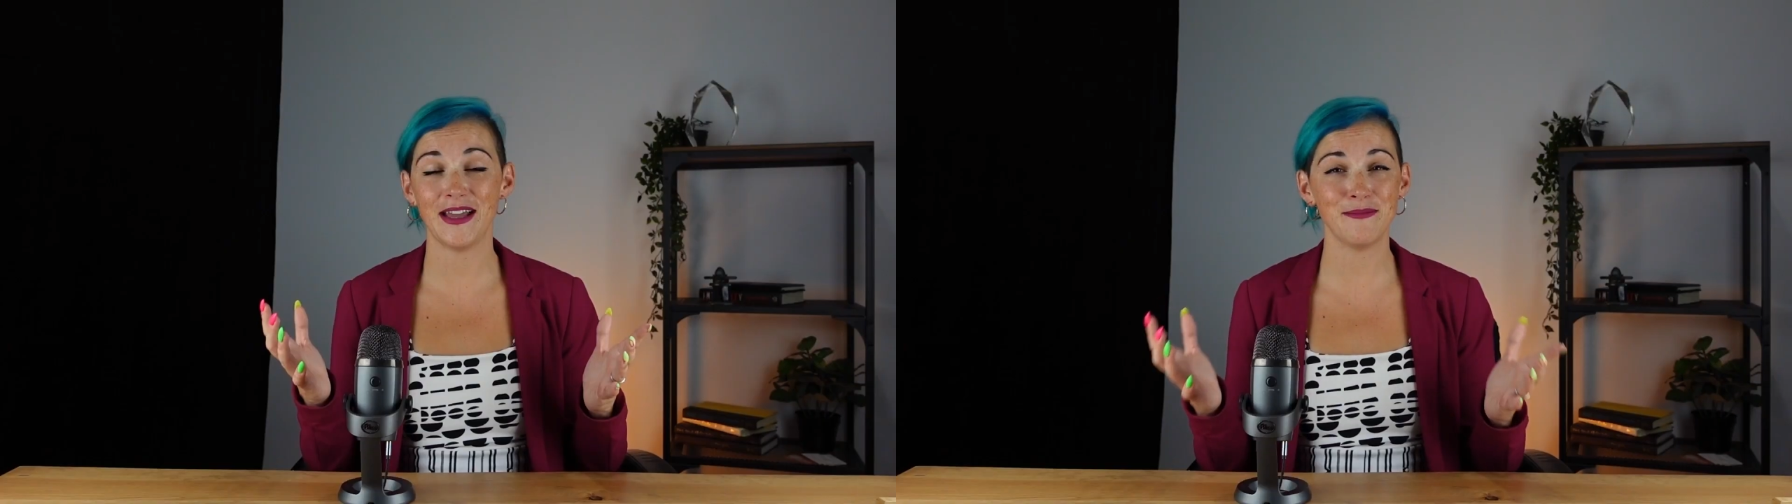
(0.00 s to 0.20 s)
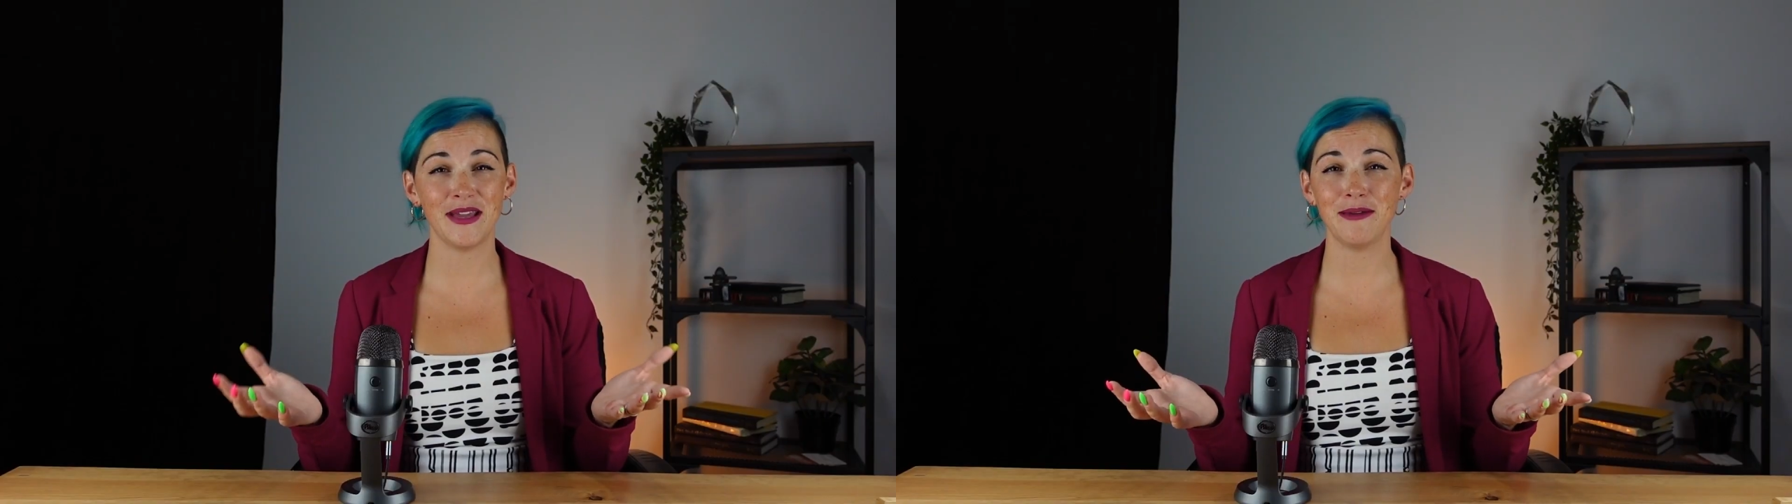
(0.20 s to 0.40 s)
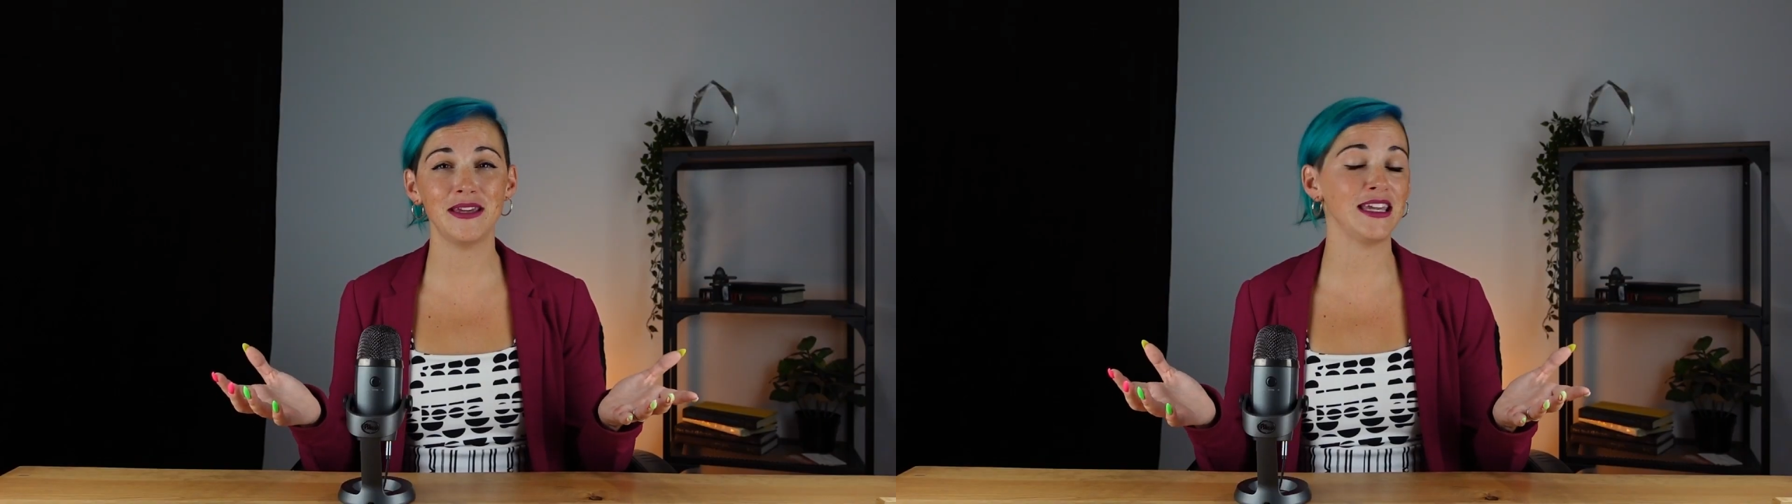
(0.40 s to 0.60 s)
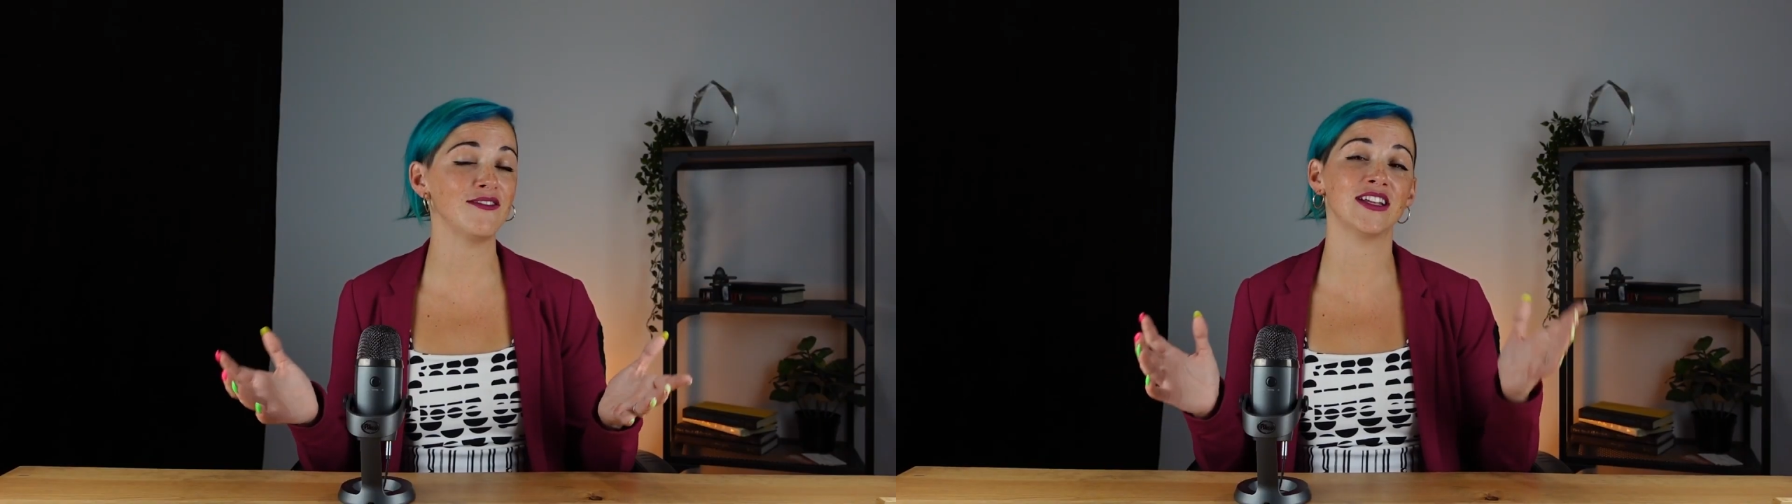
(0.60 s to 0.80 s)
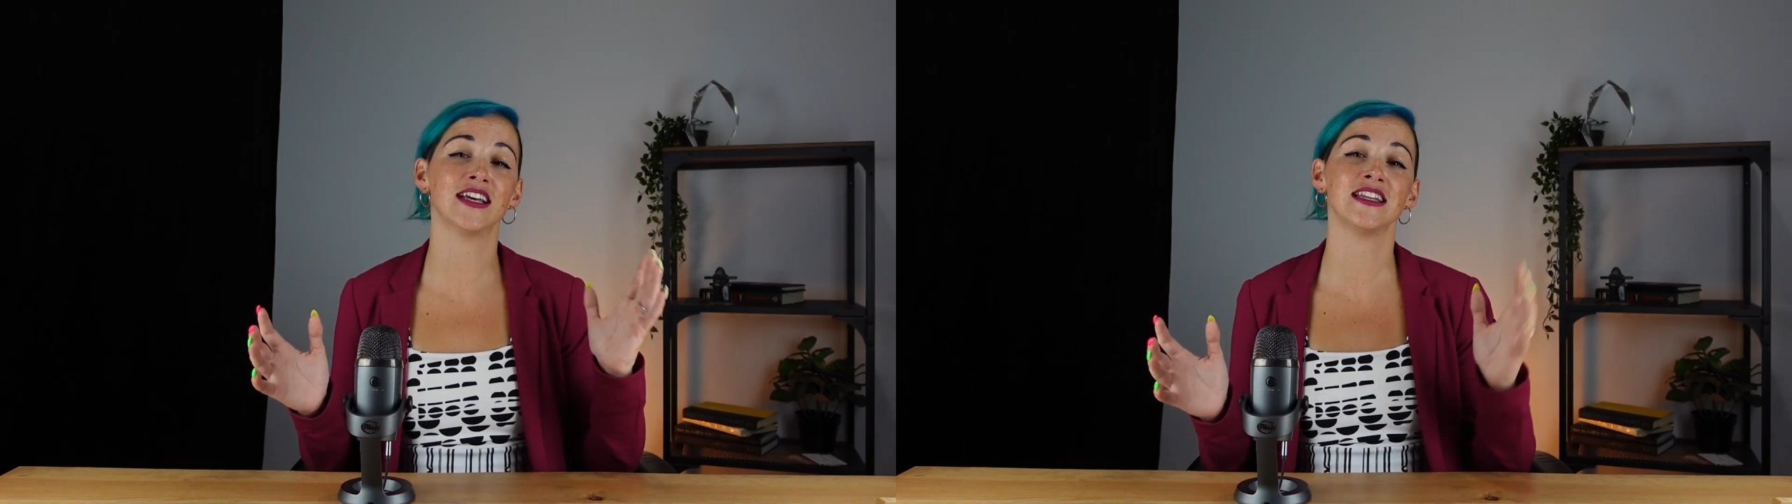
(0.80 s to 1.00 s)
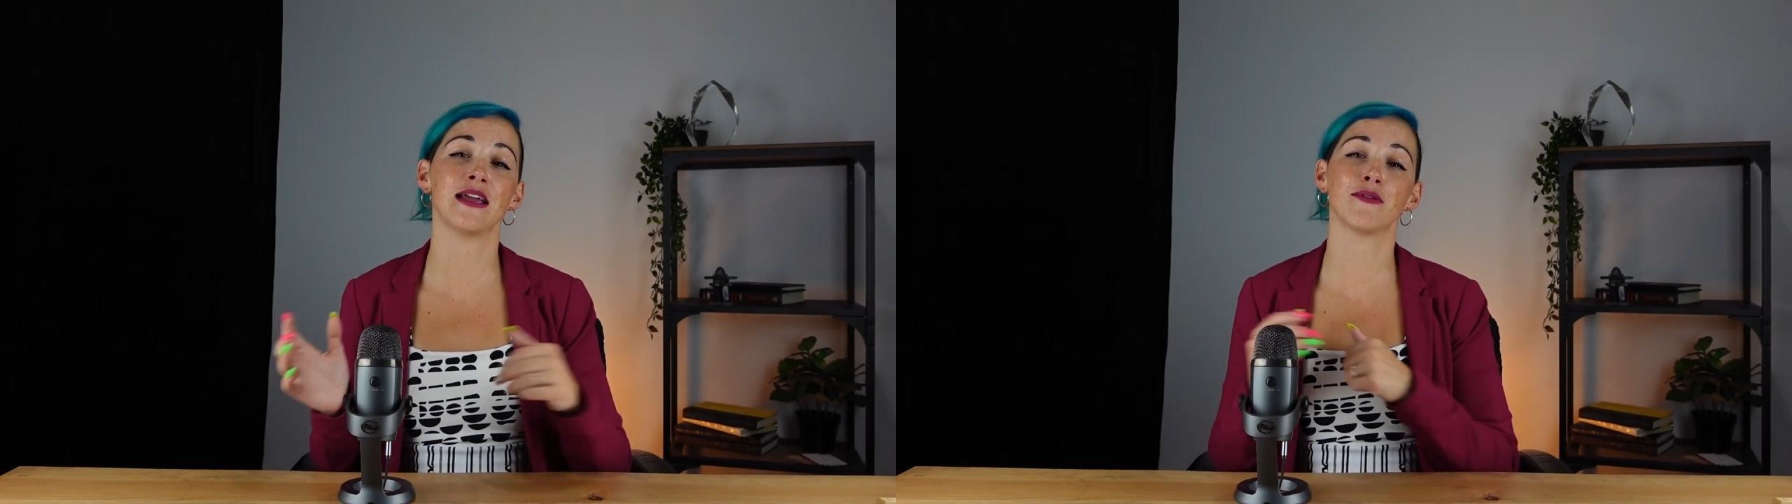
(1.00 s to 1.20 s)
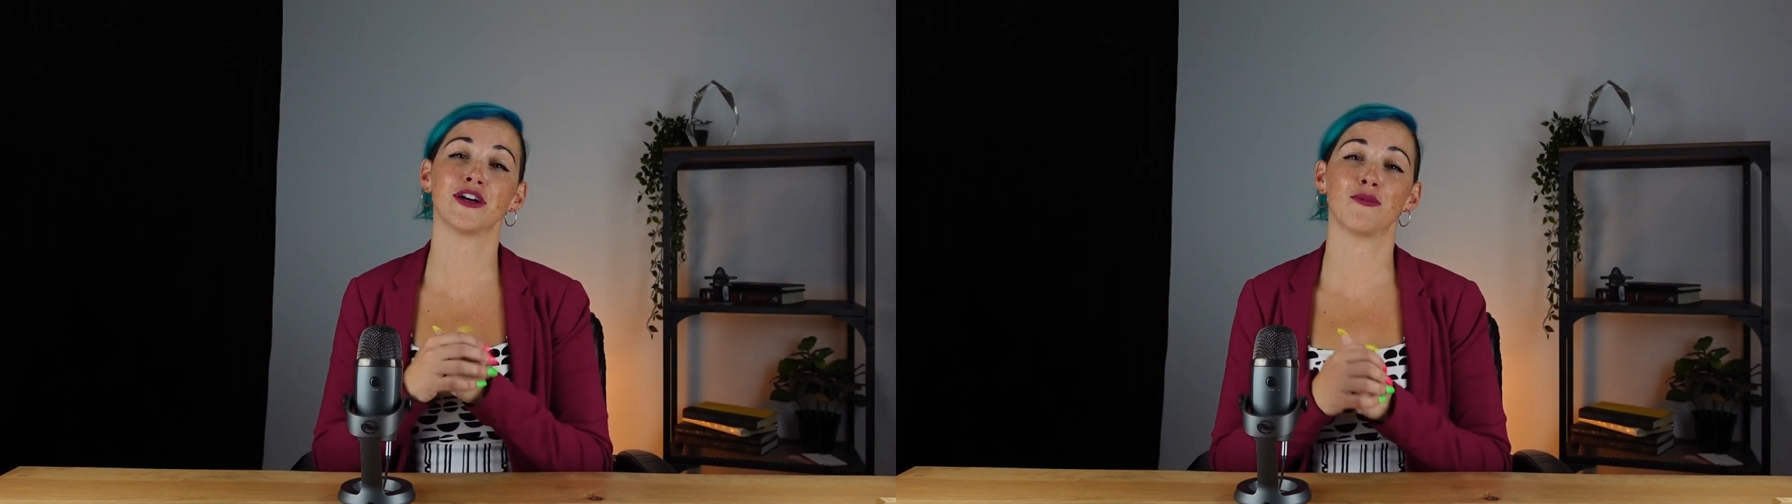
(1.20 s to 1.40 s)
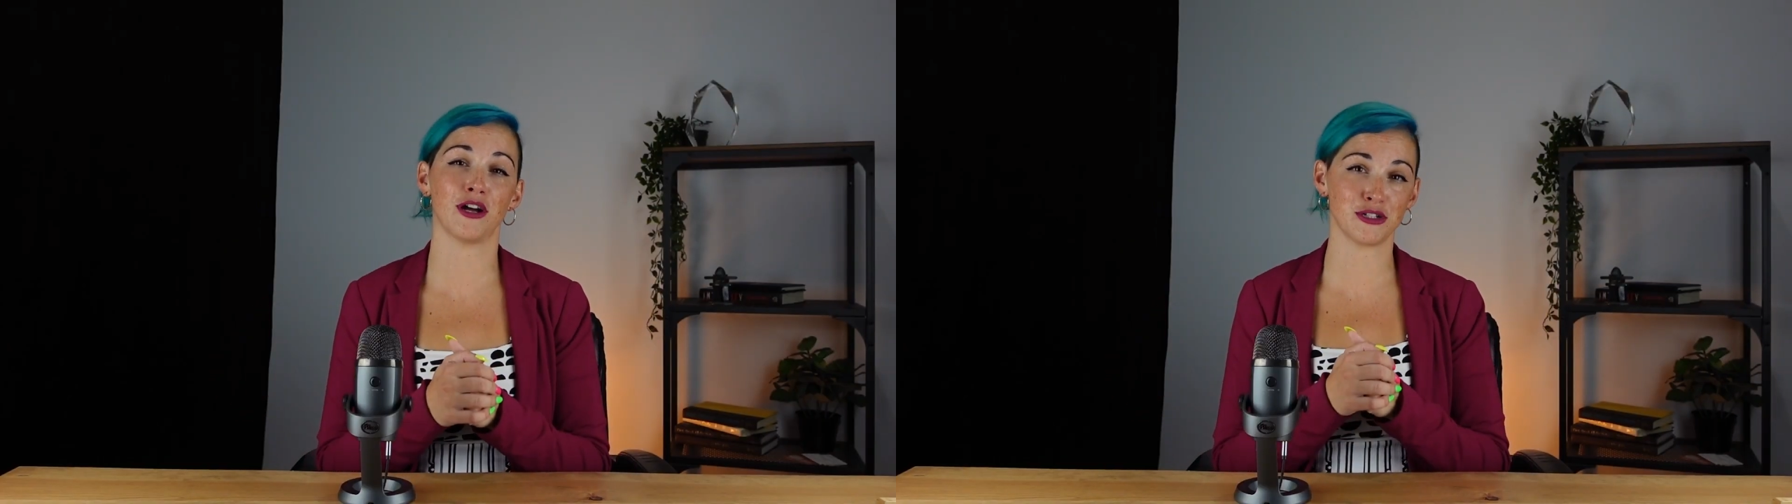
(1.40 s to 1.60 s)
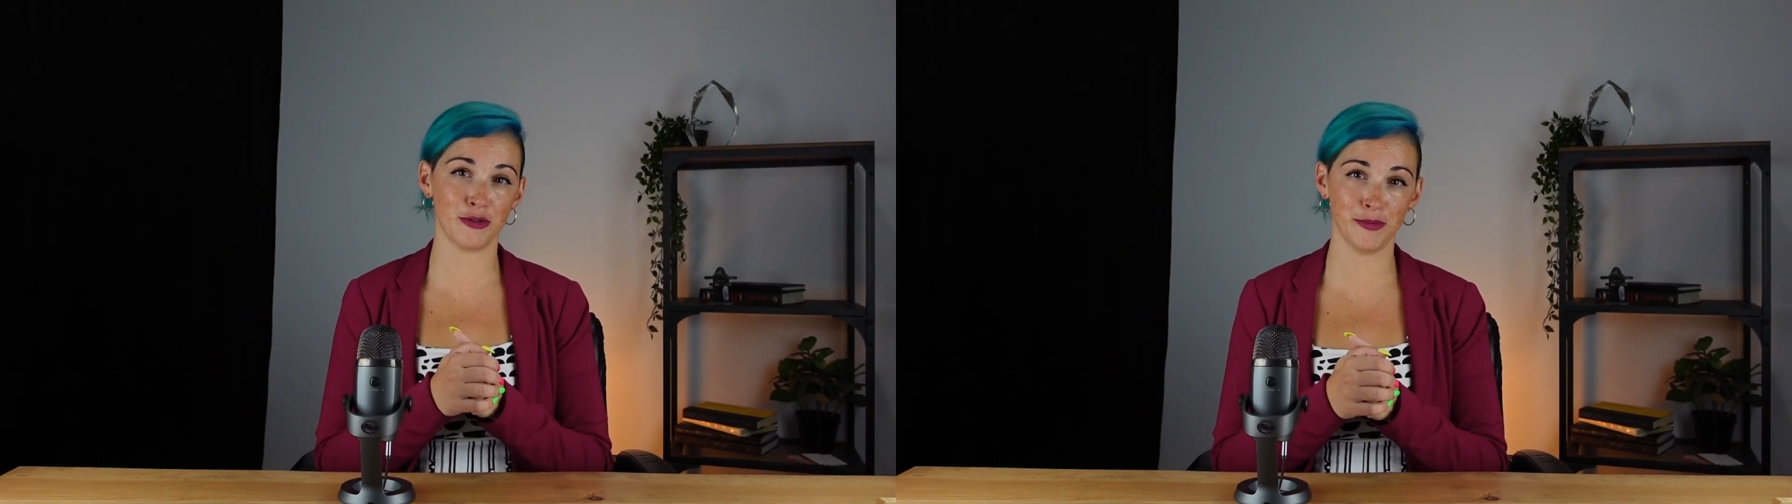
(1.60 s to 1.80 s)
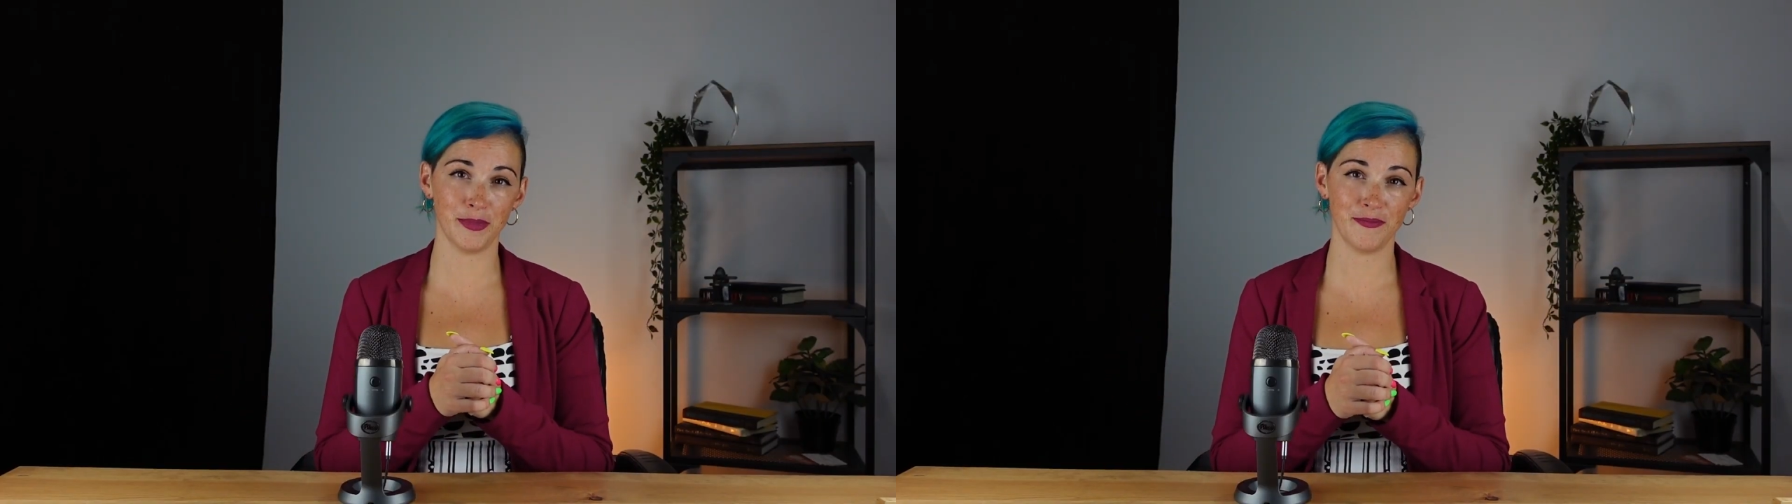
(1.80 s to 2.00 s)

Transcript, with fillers: and maybe even a neighborhood watch group.